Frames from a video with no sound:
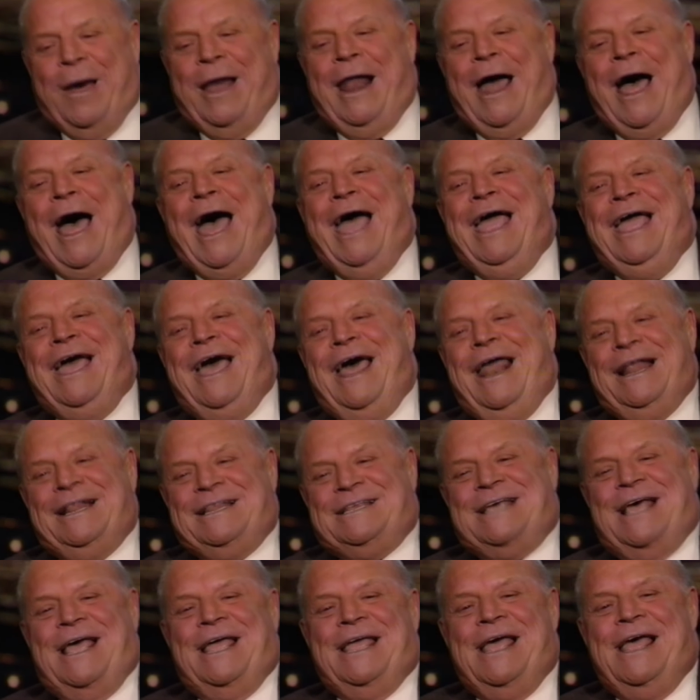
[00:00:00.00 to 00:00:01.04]
I got to tell
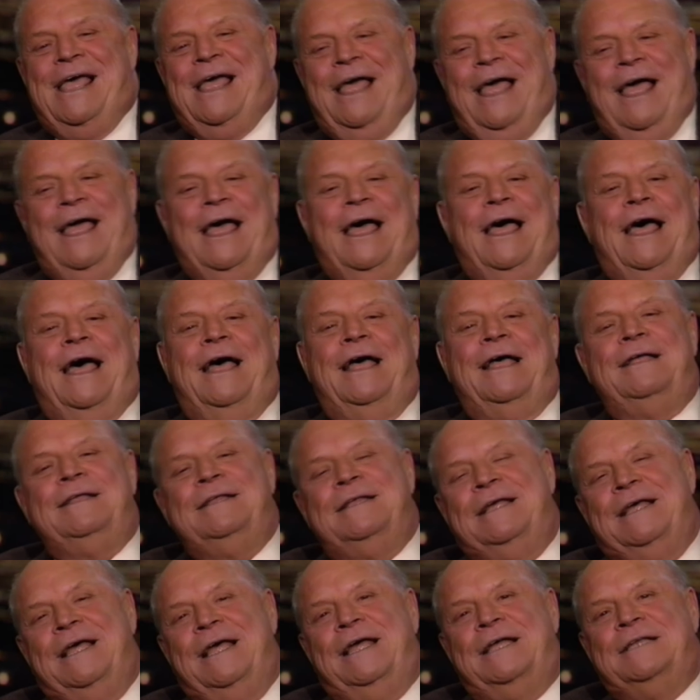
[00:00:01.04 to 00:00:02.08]
you,
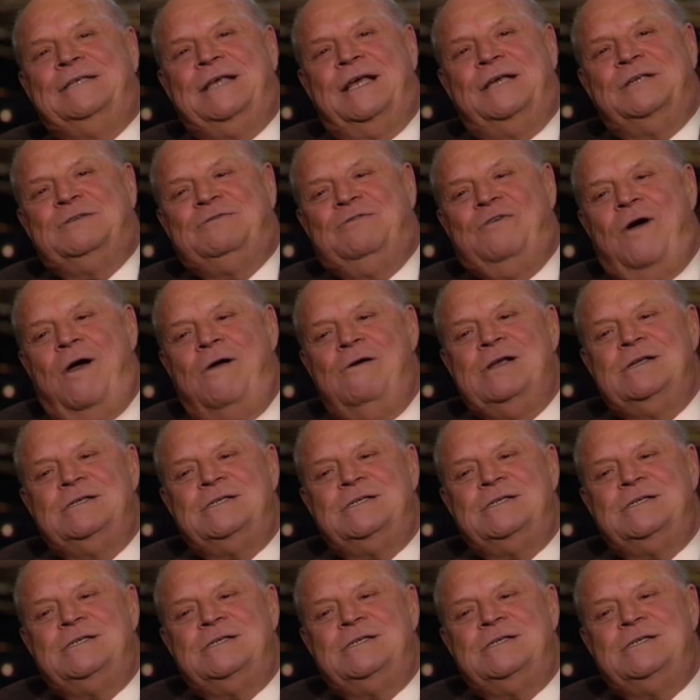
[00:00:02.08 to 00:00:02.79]
as far as